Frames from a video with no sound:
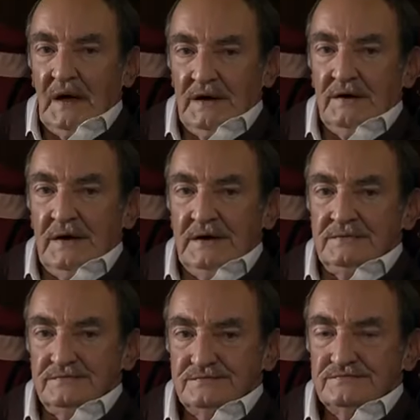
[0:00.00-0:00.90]
I
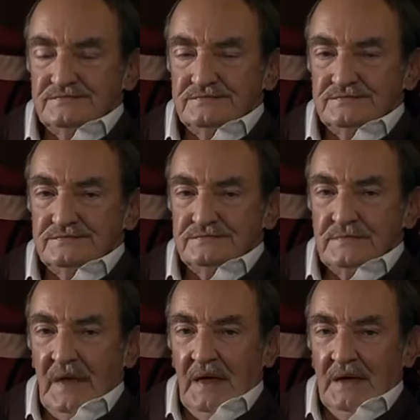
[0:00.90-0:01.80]
agree.
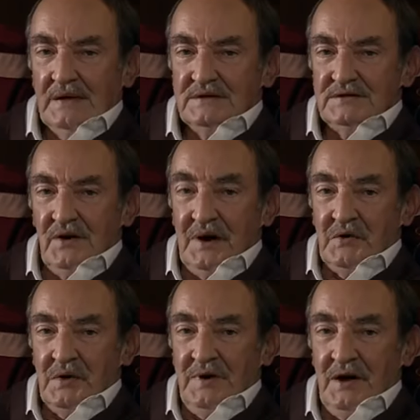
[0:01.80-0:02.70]
So
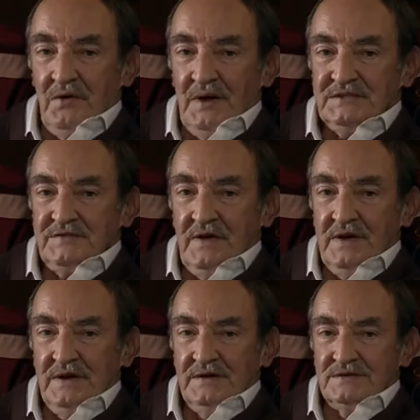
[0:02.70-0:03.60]
how about Las
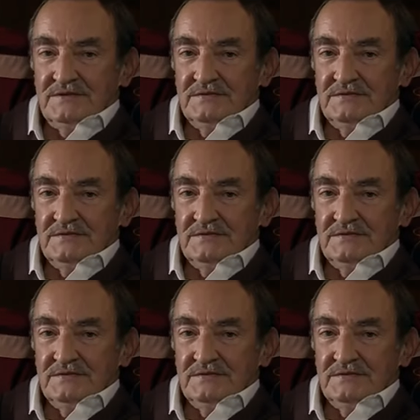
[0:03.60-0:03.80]
Vegas?